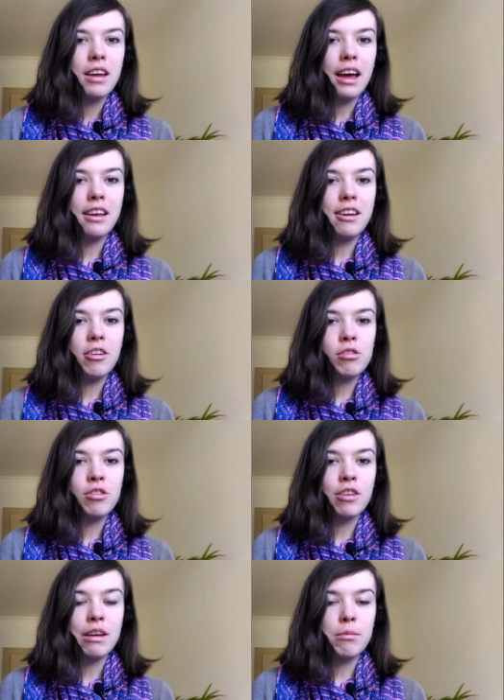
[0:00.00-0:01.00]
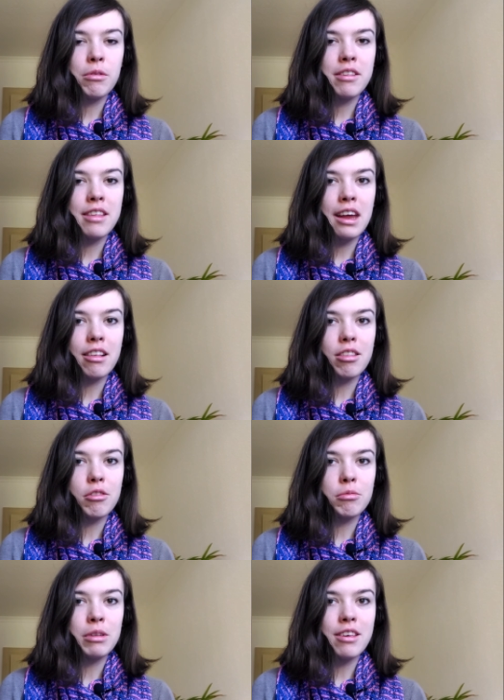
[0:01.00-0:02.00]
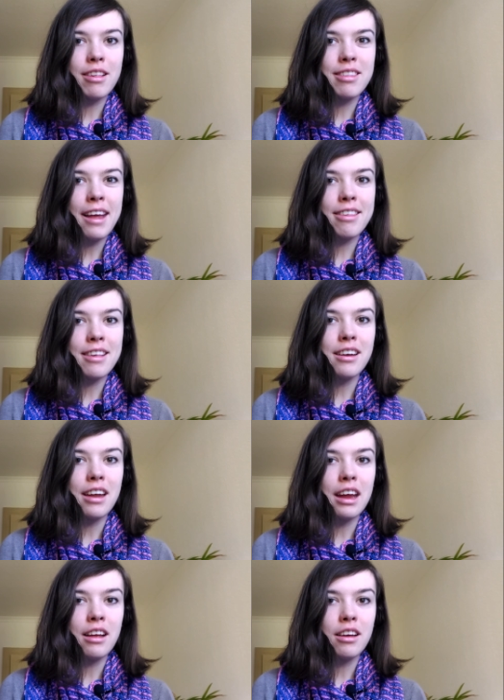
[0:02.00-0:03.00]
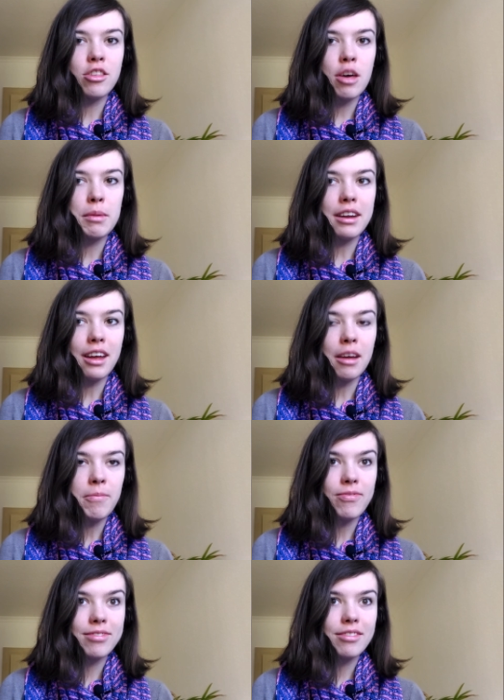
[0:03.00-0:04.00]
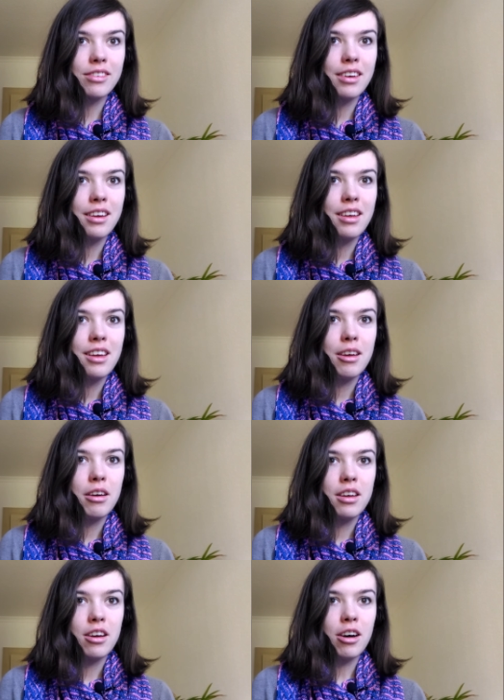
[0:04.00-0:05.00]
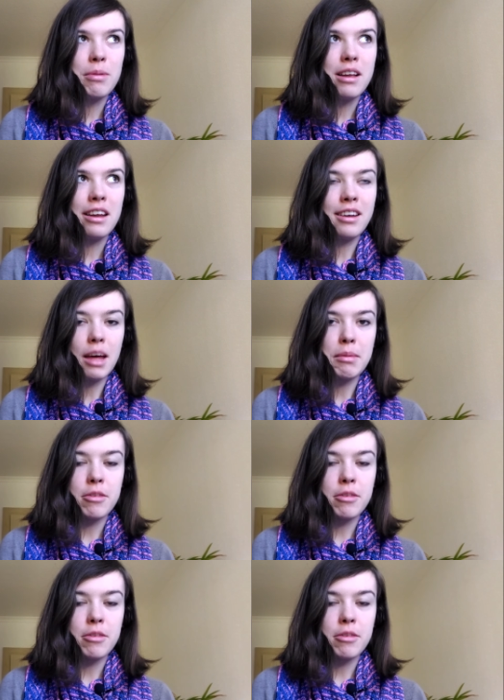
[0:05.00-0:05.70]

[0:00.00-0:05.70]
until November 6th, which is next Sunday, German time, or Berlin time,